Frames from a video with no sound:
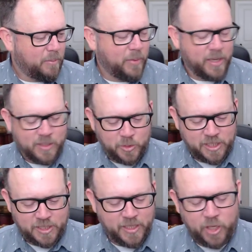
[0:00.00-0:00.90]
because we
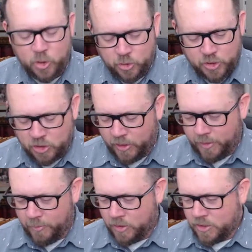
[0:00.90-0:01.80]
just did a huge
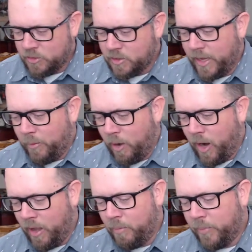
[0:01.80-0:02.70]
stream on Tuesday where
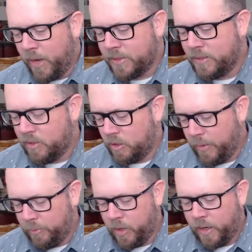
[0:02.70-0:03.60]
I unbox and talk
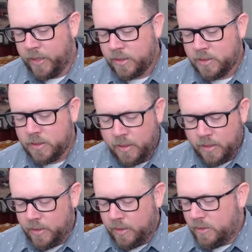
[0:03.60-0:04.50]
about products.
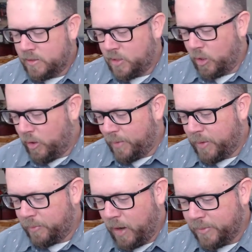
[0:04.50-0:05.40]
So I'd
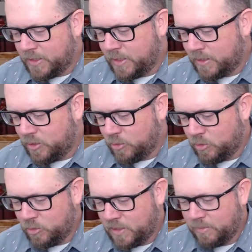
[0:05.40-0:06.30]
been promising
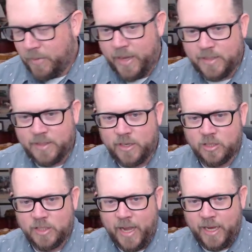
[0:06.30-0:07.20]
to get my sticker
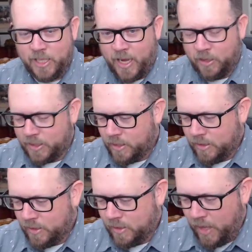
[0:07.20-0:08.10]
stash out
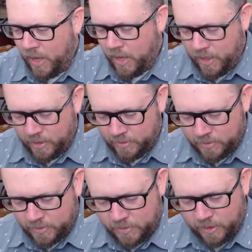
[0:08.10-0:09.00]
and
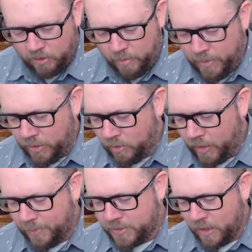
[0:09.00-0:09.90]
sticker up my new
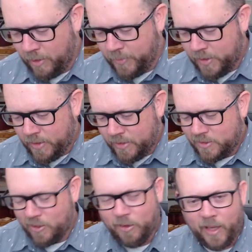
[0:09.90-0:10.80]
laptop.
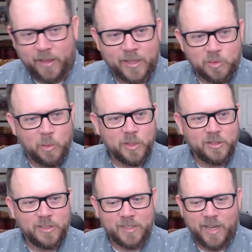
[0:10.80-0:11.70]
So like that's what we're
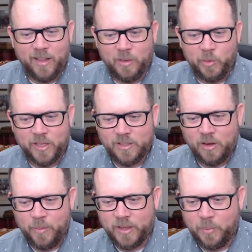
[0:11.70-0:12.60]
doing today. Then we can
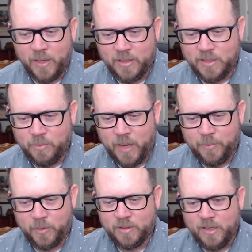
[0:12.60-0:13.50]
talk about the pens and
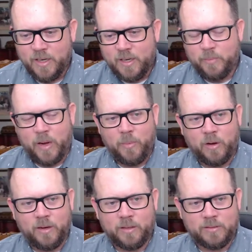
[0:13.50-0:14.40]
paper,
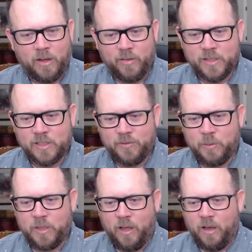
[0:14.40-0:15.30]
paper and all the stuff
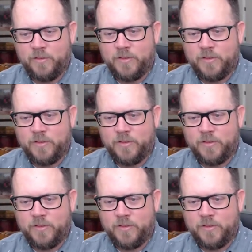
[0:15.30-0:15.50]
that we love.